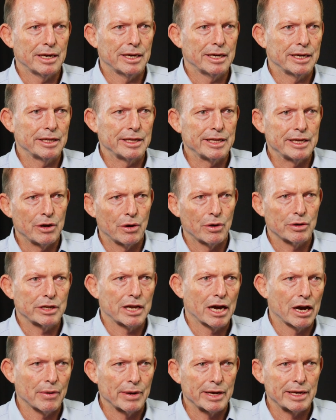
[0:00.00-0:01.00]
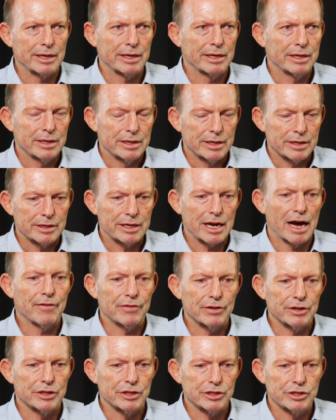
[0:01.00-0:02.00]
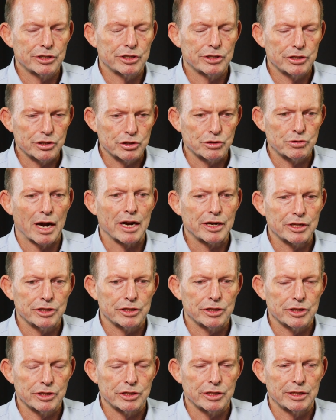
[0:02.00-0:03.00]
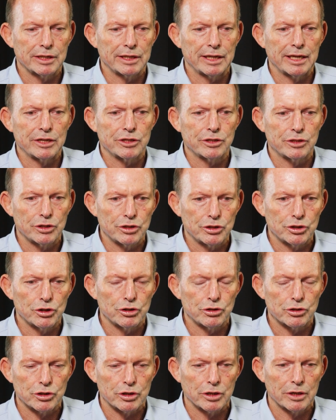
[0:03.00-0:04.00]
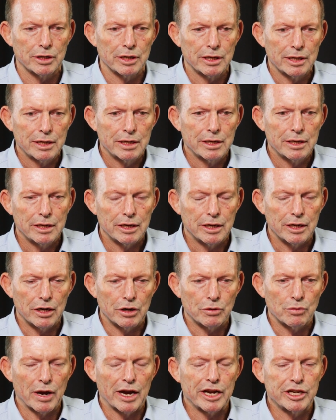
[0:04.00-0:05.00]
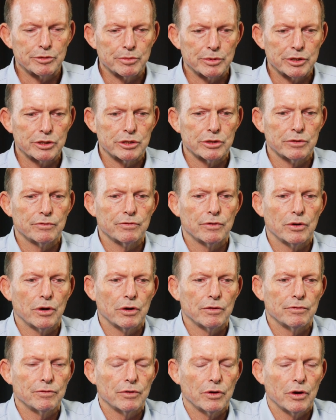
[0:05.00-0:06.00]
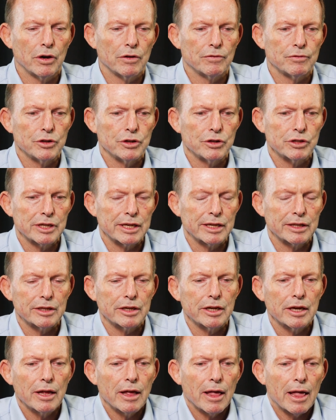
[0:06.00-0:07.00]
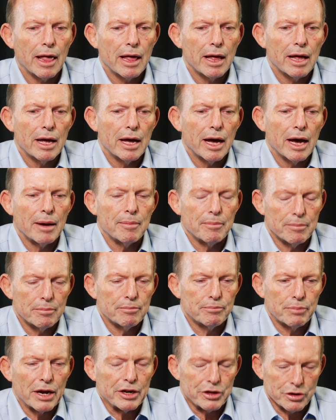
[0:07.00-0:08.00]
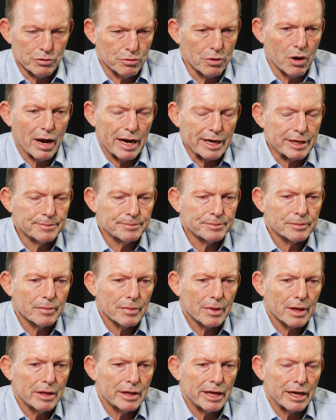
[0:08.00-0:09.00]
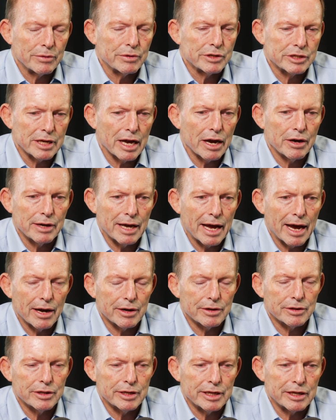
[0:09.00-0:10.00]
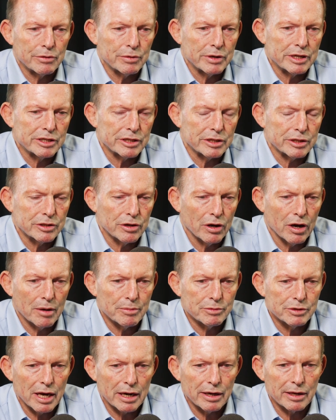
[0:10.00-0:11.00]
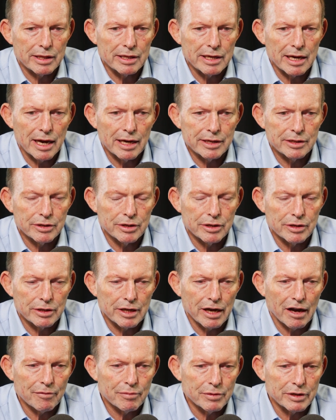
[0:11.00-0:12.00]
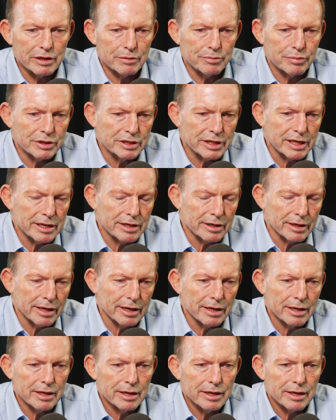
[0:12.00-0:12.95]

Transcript: in the ongoing governance structures and institutional arrangements of New Zealand. But you're right, there is no doubt that in recent times under the Ardern government in particular,